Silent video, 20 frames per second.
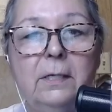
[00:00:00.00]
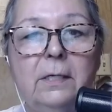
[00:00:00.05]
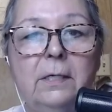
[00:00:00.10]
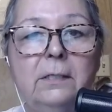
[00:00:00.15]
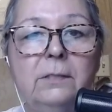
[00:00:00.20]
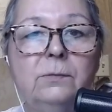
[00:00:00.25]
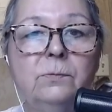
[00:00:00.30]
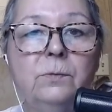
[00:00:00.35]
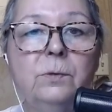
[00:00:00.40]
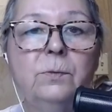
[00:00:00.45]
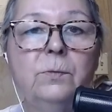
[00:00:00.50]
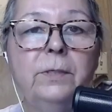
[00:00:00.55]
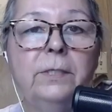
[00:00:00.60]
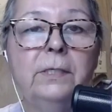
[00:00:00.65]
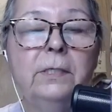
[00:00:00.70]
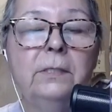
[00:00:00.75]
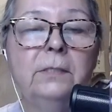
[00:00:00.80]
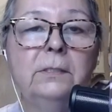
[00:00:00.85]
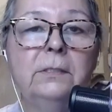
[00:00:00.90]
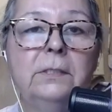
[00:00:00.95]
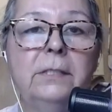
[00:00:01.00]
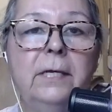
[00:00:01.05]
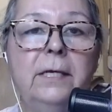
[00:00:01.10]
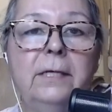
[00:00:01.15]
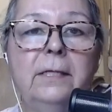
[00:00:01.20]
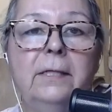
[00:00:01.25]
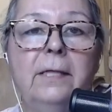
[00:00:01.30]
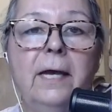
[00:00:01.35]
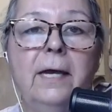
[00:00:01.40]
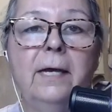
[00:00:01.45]
is when we can
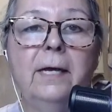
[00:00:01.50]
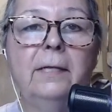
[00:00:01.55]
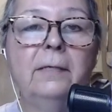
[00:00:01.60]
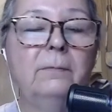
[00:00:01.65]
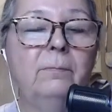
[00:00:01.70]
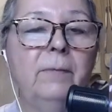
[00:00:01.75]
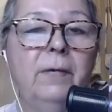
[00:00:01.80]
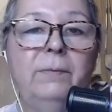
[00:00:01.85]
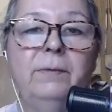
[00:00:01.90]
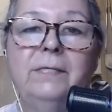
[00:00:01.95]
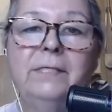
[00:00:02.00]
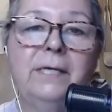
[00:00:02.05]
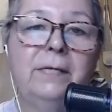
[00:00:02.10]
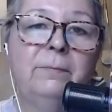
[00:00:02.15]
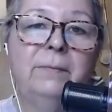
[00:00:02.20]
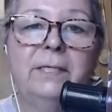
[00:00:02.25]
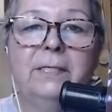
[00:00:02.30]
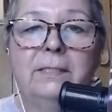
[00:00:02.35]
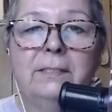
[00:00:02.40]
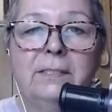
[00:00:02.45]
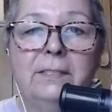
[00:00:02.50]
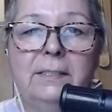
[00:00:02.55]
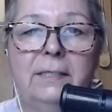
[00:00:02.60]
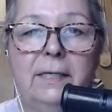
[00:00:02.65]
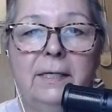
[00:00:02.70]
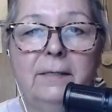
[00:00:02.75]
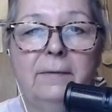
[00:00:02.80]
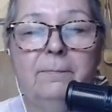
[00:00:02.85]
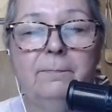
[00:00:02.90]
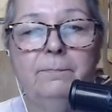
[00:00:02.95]
take that maybe 10 minutes a
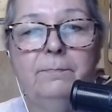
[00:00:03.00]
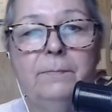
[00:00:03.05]
day.